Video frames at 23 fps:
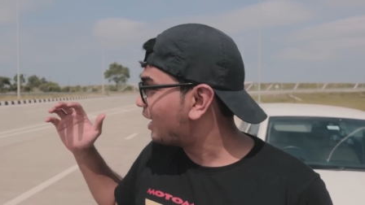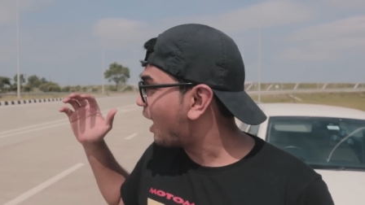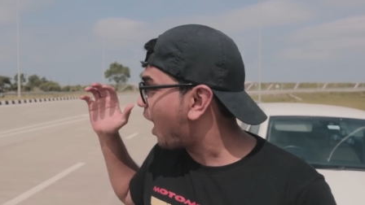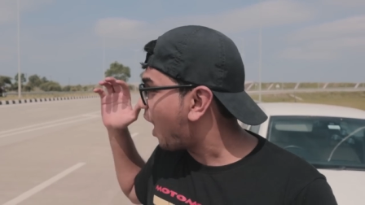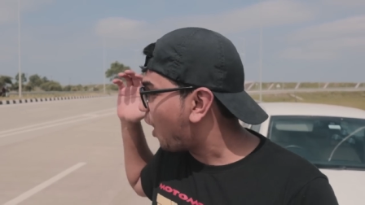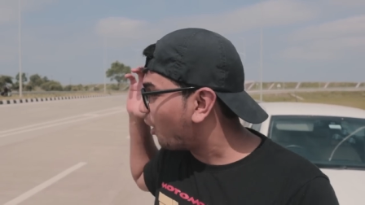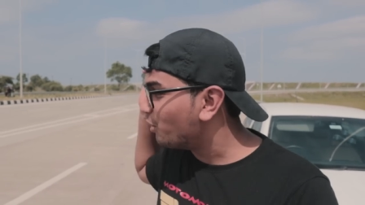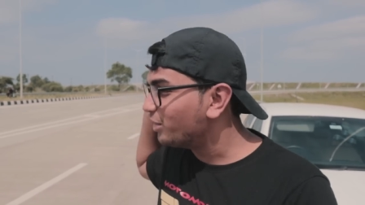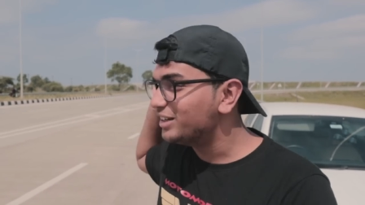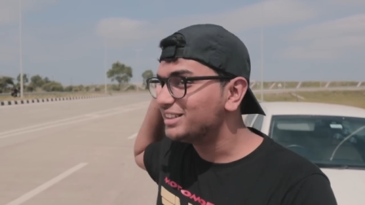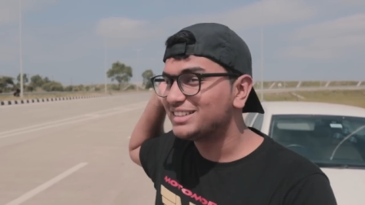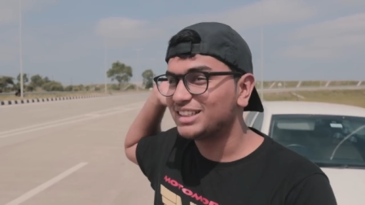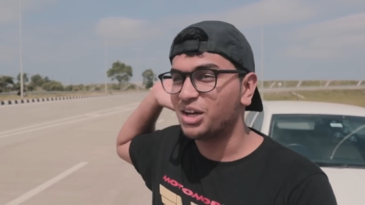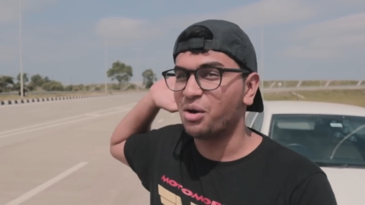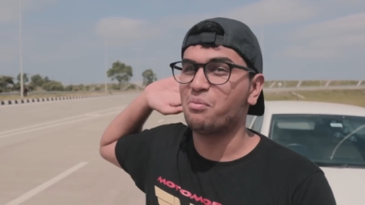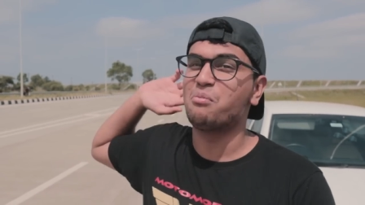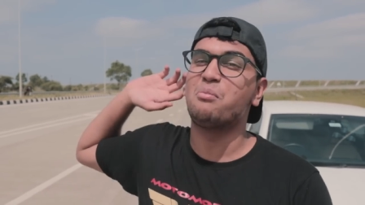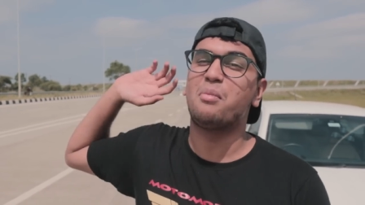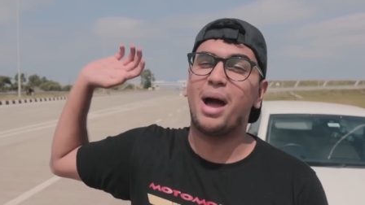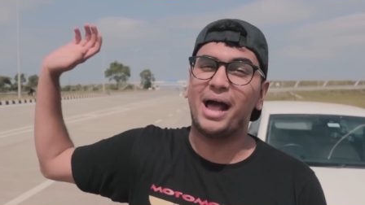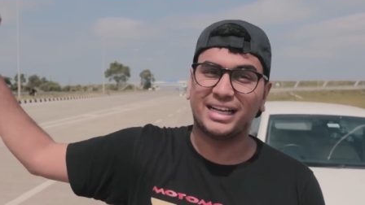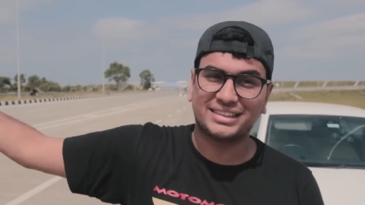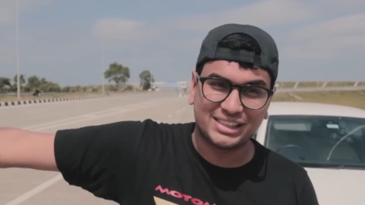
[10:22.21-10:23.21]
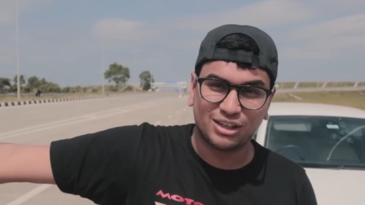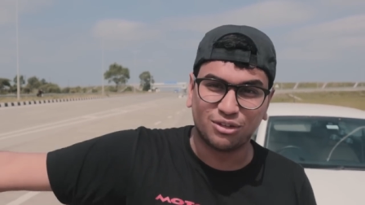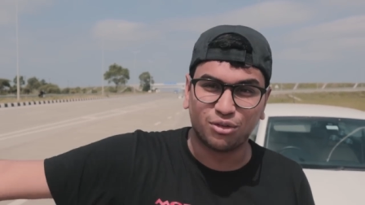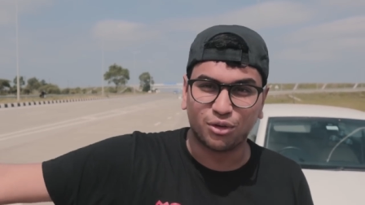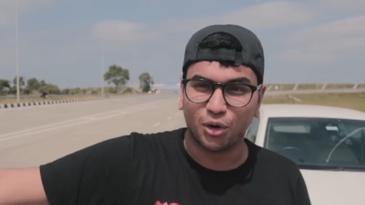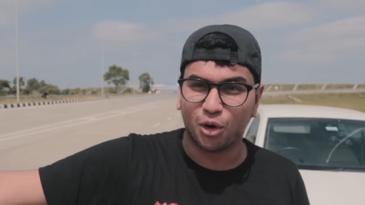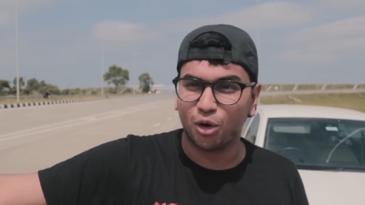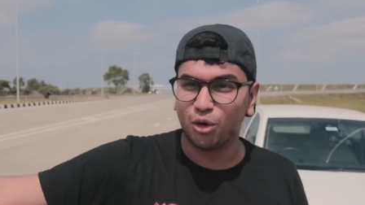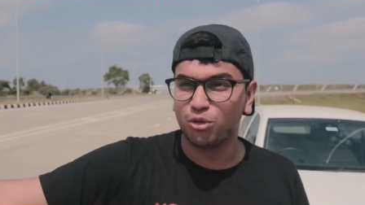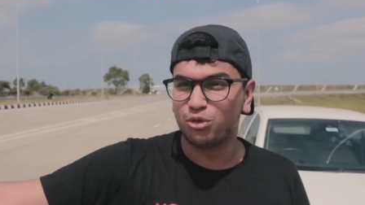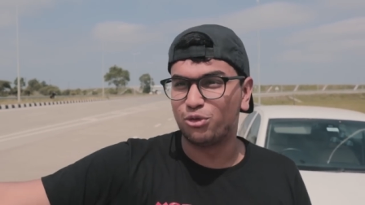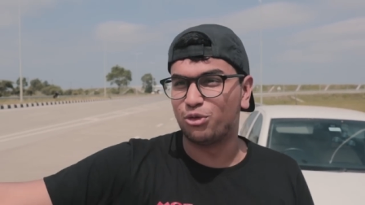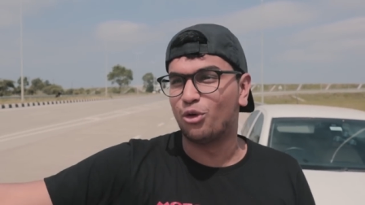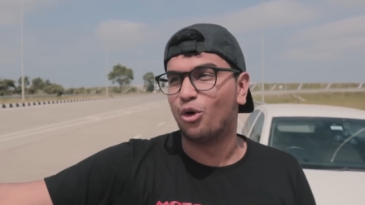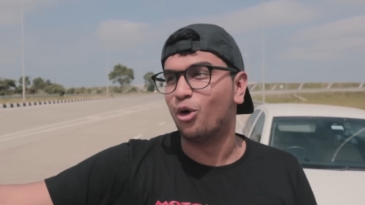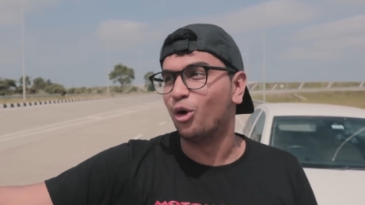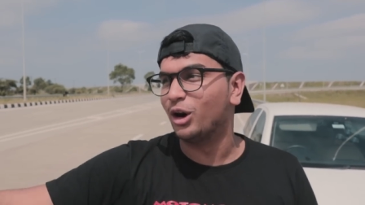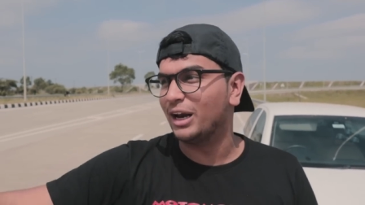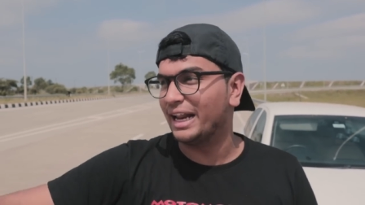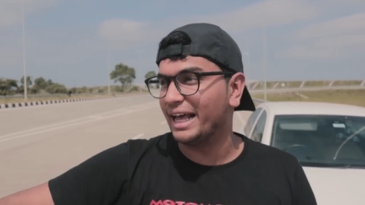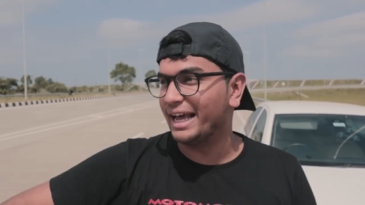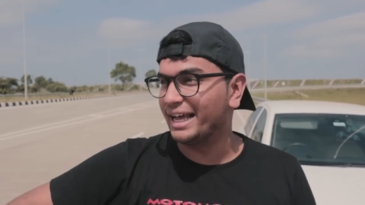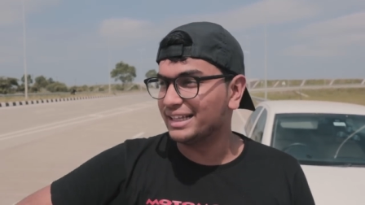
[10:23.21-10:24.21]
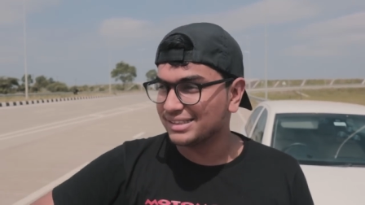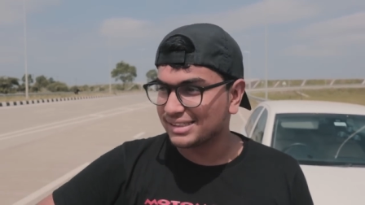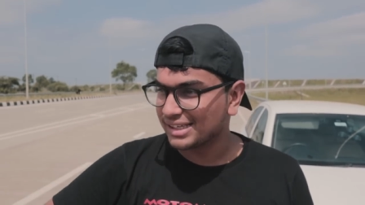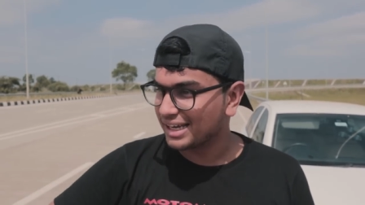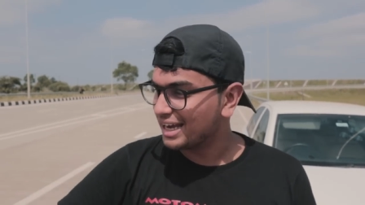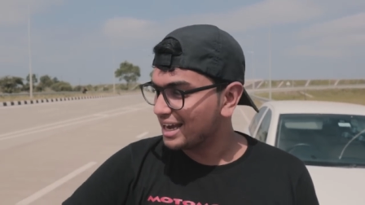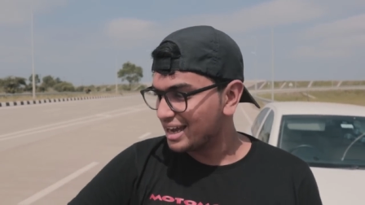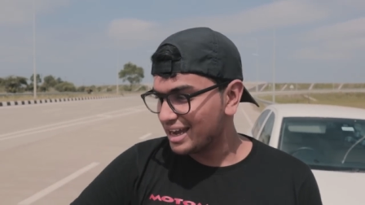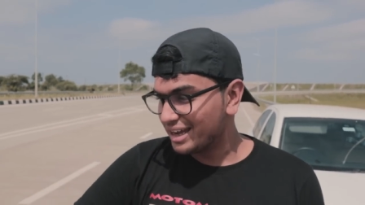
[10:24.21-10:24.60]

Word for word: Now it's a massive road, four lanes,